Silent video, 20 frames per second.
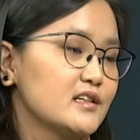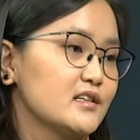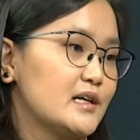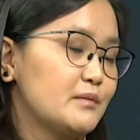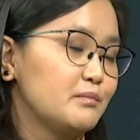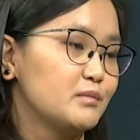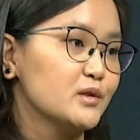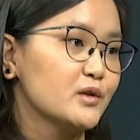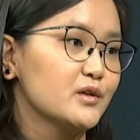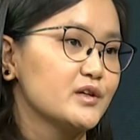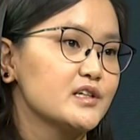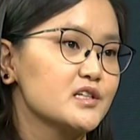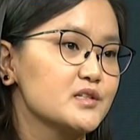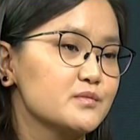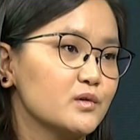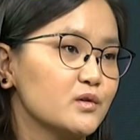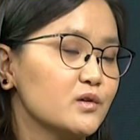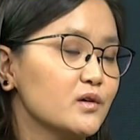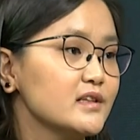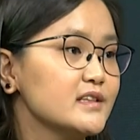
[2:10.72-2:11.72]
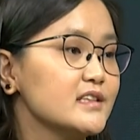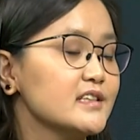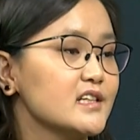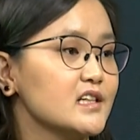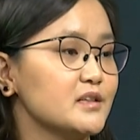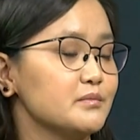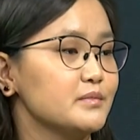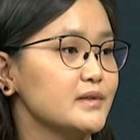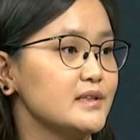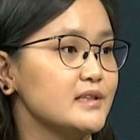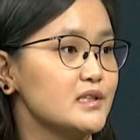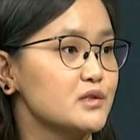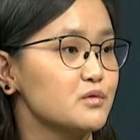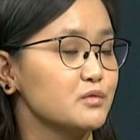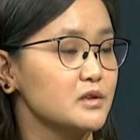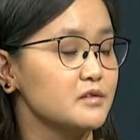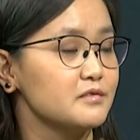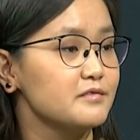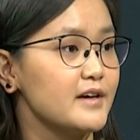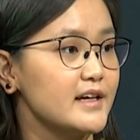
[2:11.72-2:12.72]
employers, Mongolian companies
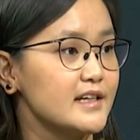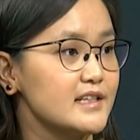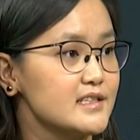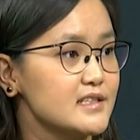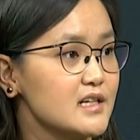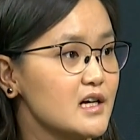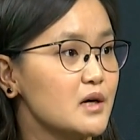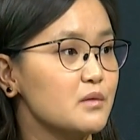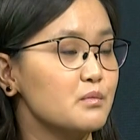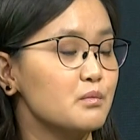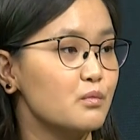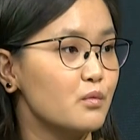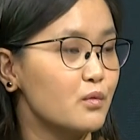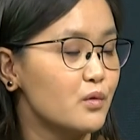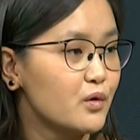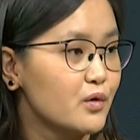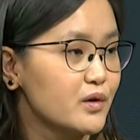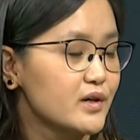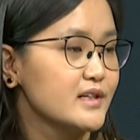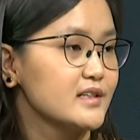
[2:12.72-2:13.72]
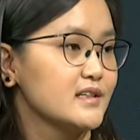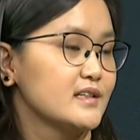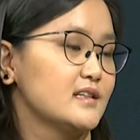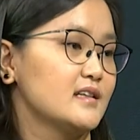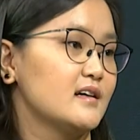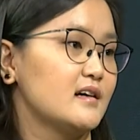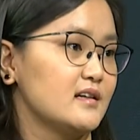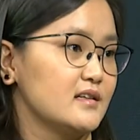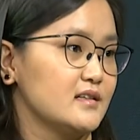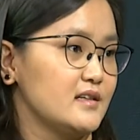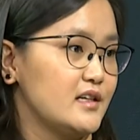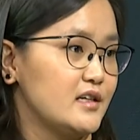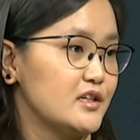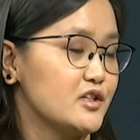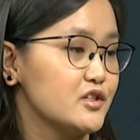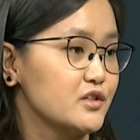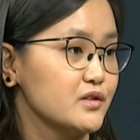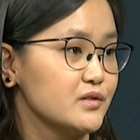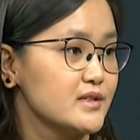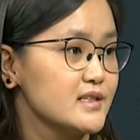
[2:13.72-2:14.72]
will face more
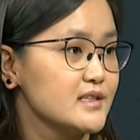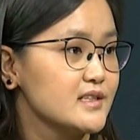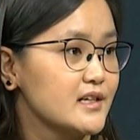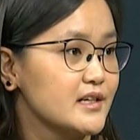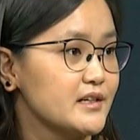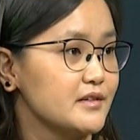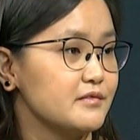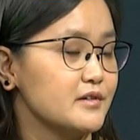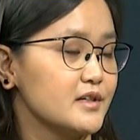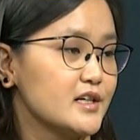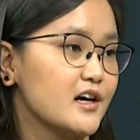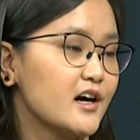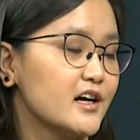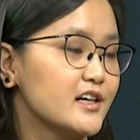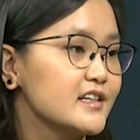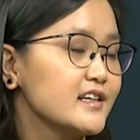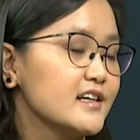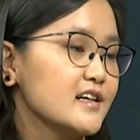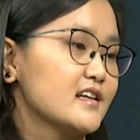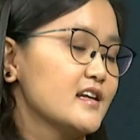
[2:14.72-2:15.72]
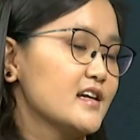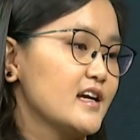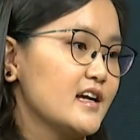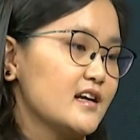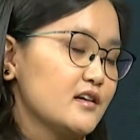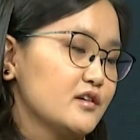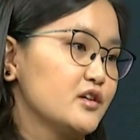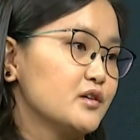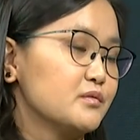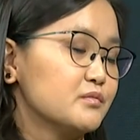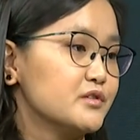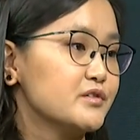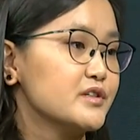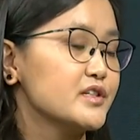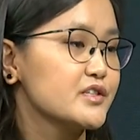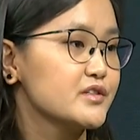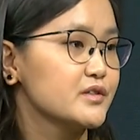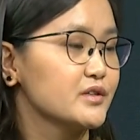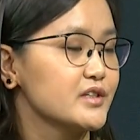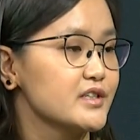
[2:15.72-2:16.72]
issues regarding the human
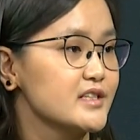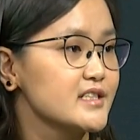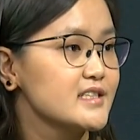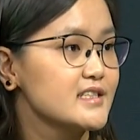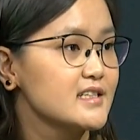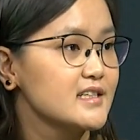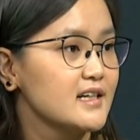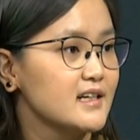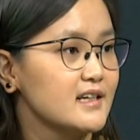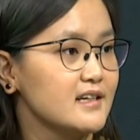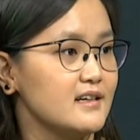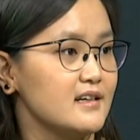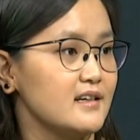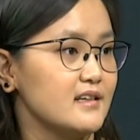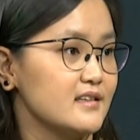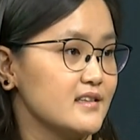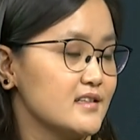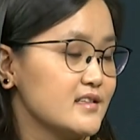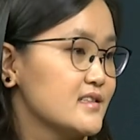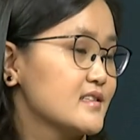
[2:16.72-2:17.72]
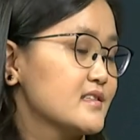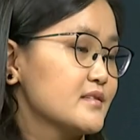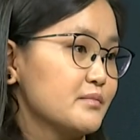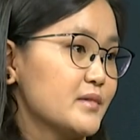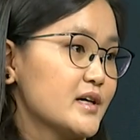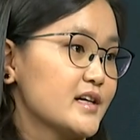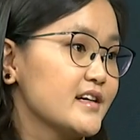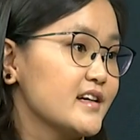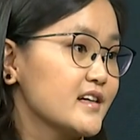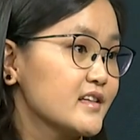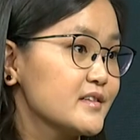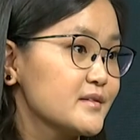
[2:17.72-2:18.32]
resource in this market.